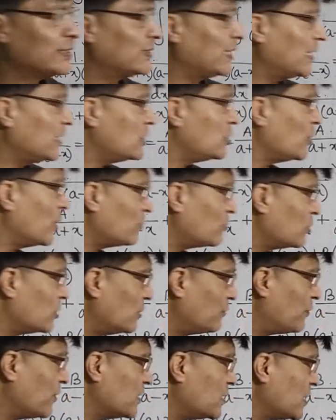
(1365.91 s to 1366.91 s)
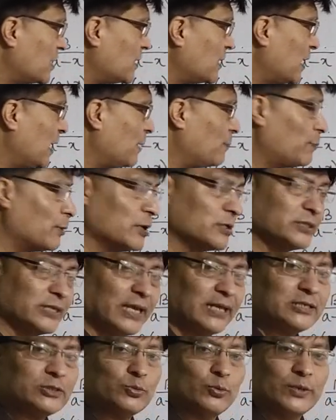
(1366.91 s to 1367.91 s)
That is, you have to differentiate a plus
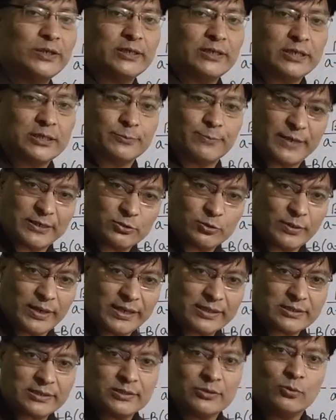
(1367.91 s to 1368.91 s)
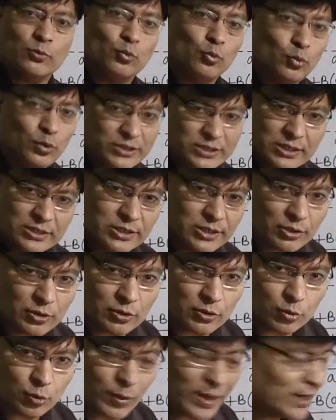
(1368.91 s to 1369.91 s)
x with respect to x, which is
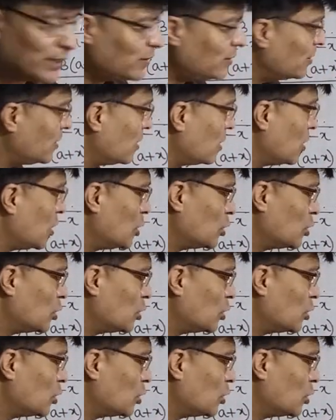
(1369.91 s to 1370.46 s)
equal to 1.